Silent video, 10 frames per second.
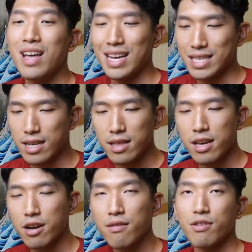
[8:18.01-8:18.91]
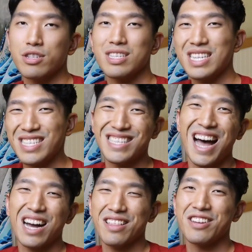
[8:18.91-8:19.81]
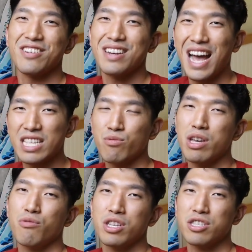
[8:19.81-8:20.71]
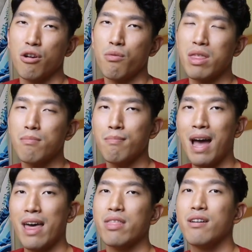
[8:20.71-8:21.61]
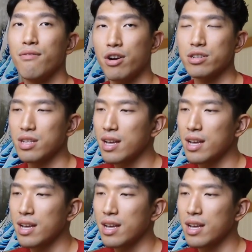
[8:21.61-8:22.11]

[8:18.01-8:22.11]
It's clear versus it's not clear. That's why you want to start with math first.